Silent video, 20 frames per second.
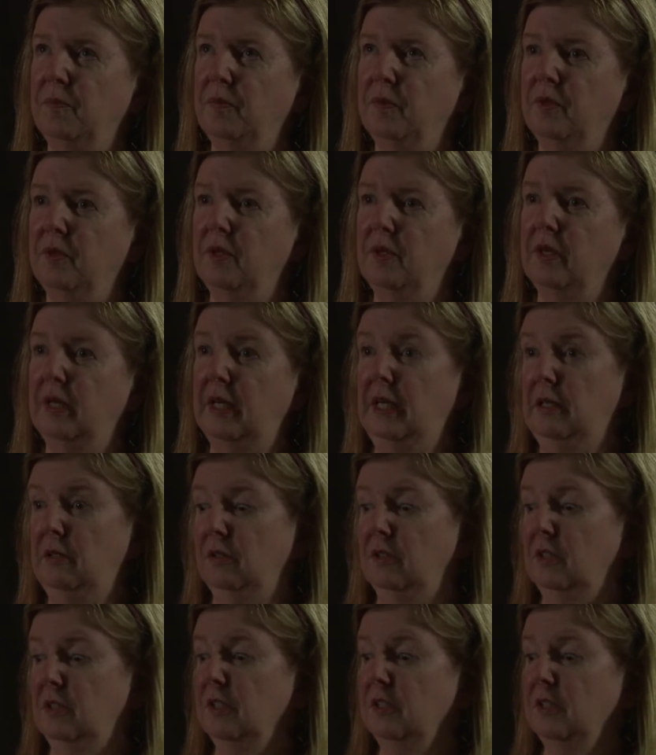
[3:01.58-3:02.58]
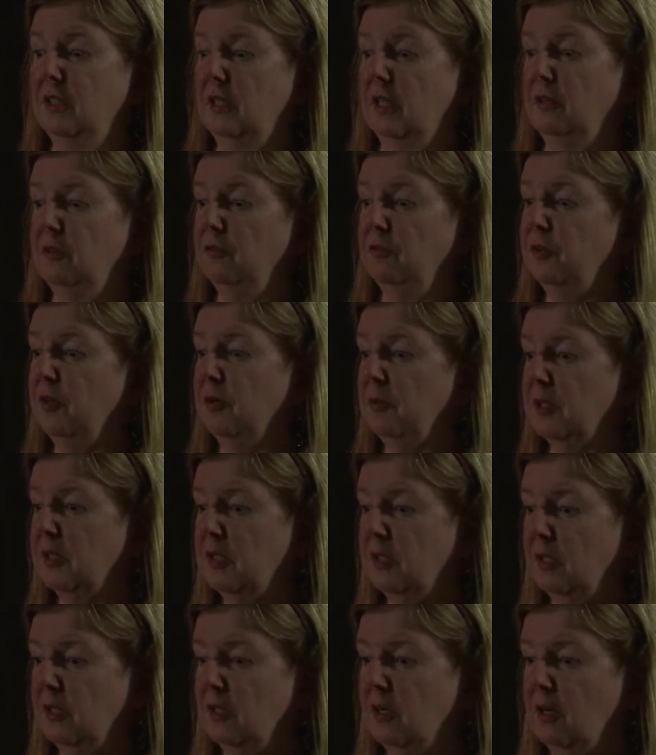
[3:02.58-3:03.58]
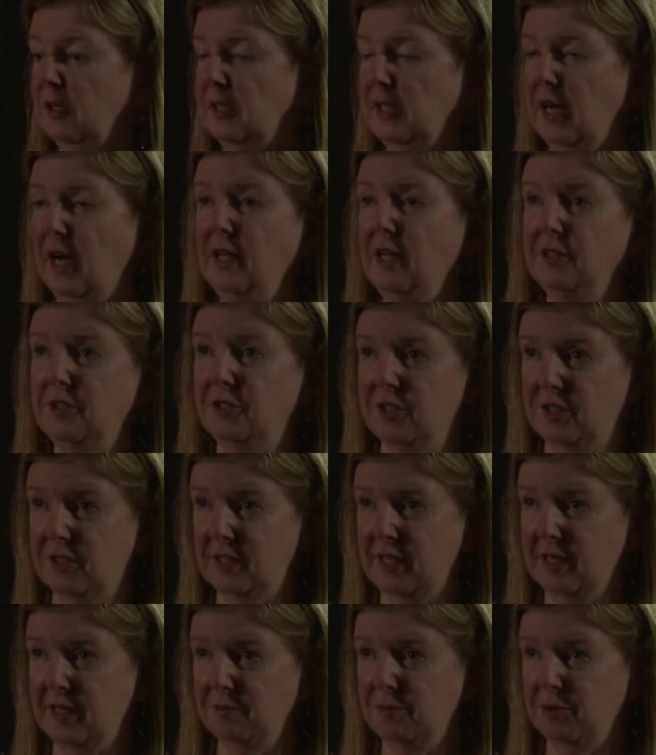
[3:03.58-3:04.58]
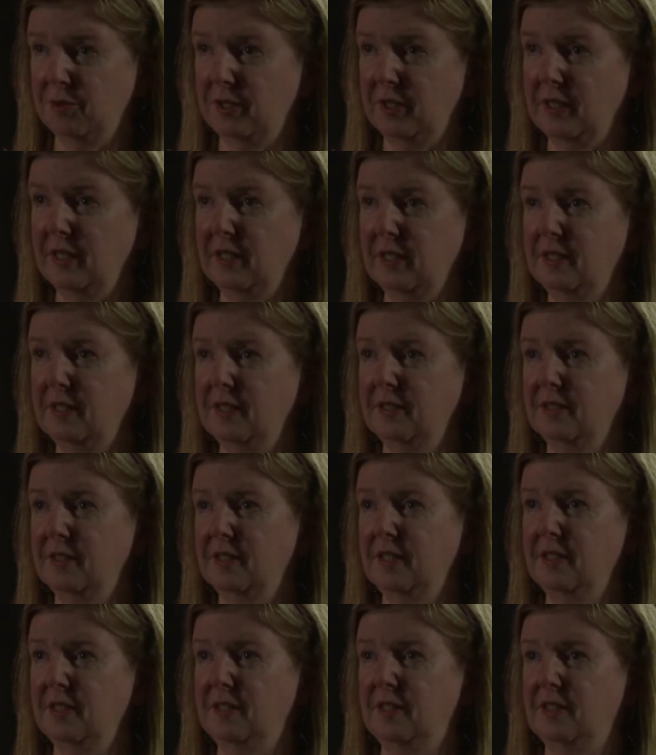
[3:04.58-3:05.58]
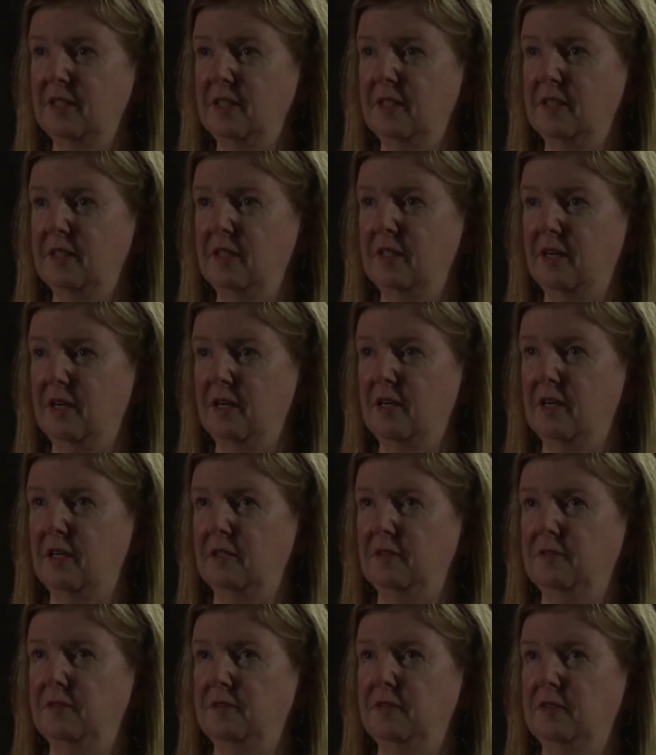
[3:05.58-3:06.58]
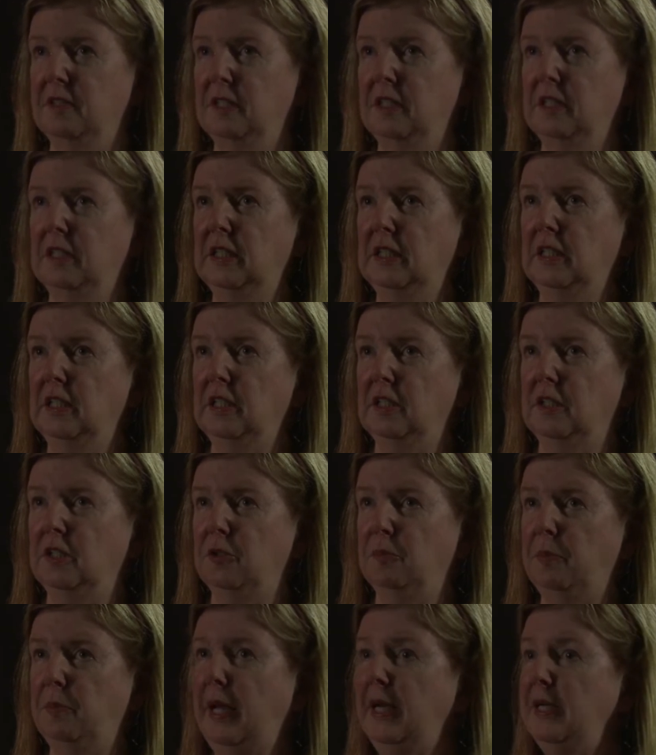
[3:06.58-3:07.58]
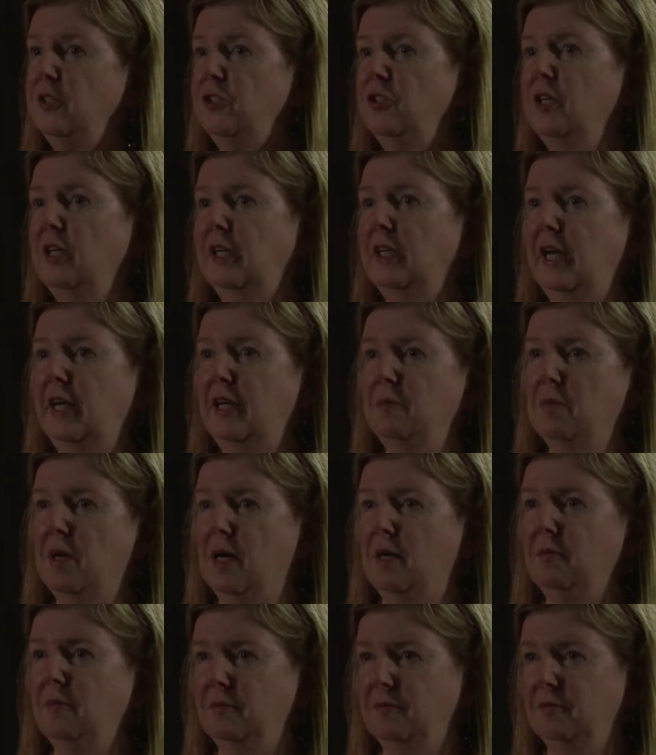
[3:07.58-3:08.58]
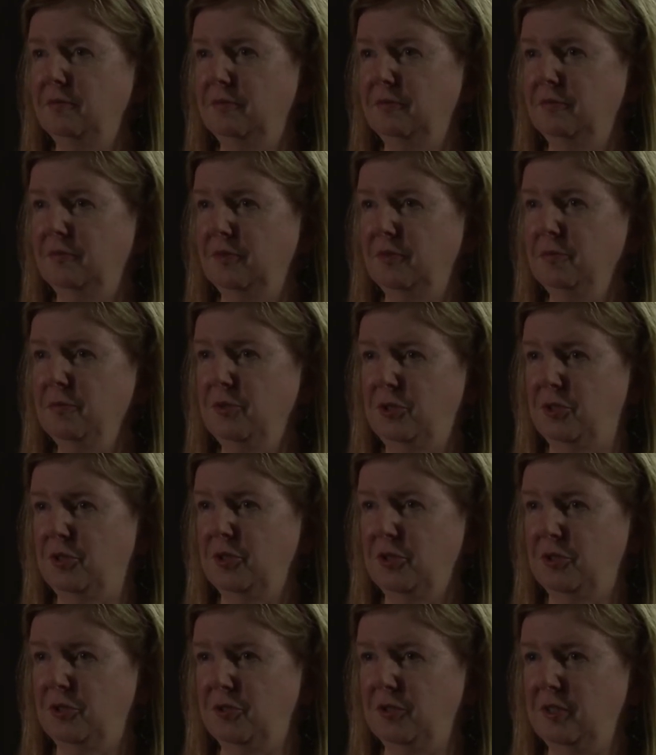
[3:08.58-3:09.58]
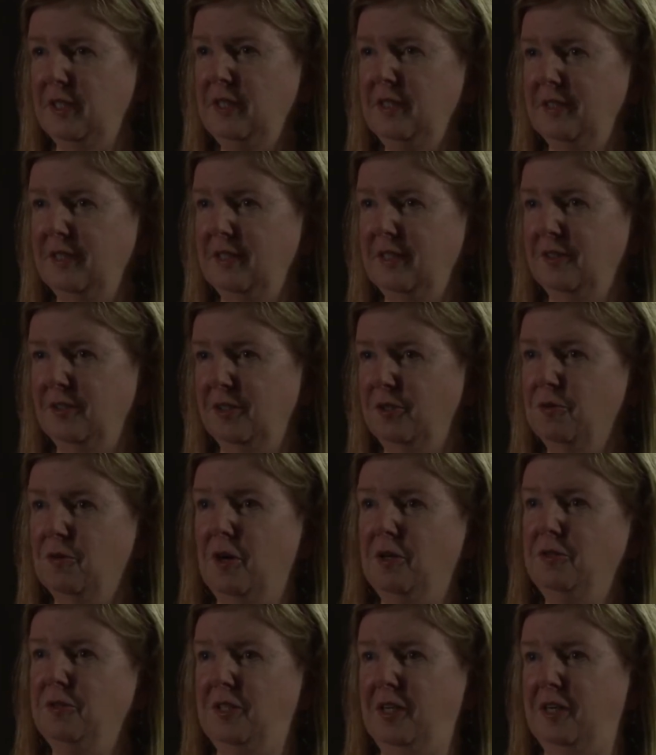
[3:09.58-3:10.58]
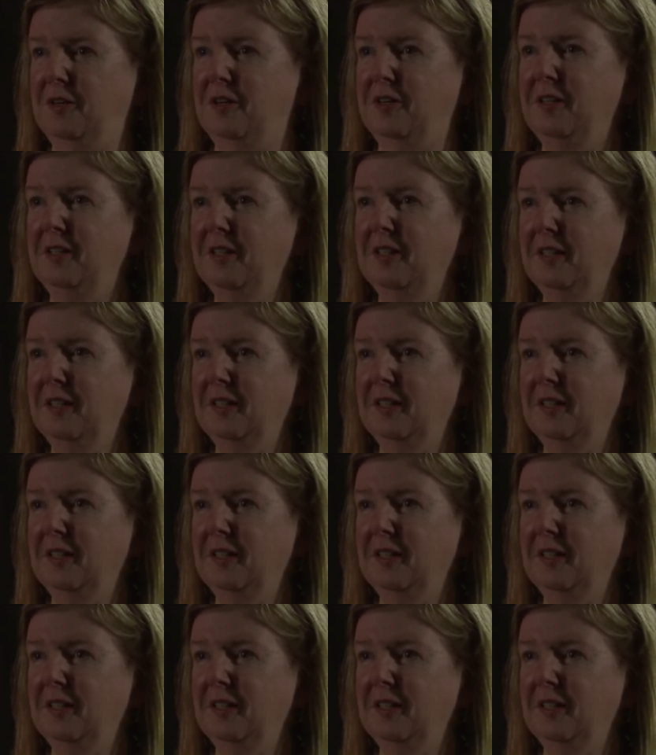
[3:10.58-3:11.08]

the, it from the cardiologist standpoint, it consisted of the patient came up from surgery in the Gross era,